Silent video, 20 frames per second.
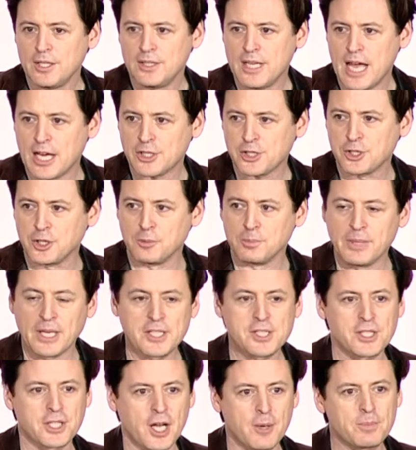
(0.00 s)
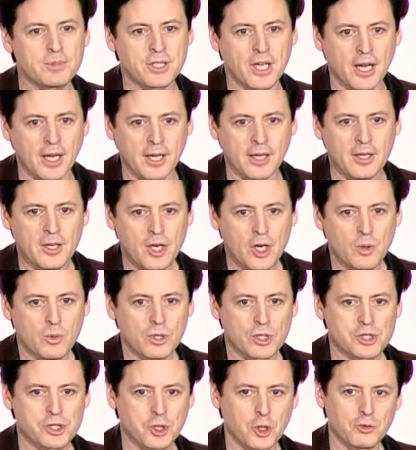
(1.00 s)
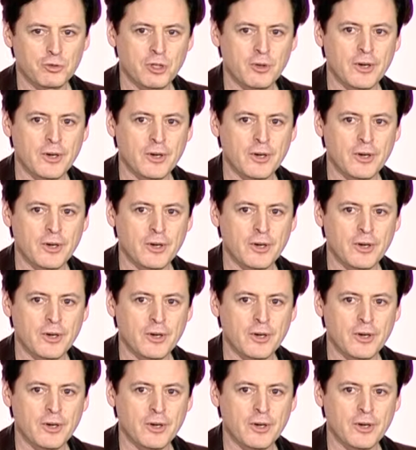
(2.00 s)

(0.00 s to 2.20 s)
National Mix-It-Up Day, where children